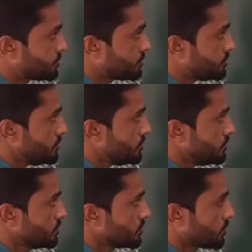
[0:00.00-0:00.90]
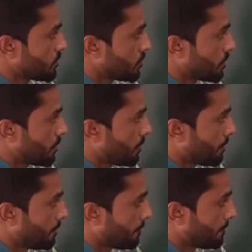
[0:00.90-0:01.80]

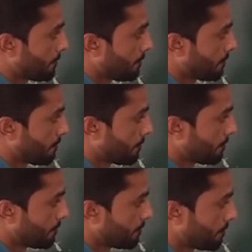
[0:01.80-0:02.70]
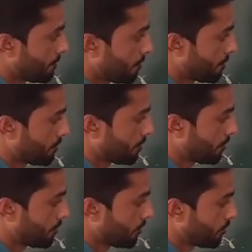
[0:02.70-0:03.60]
Nothing is said.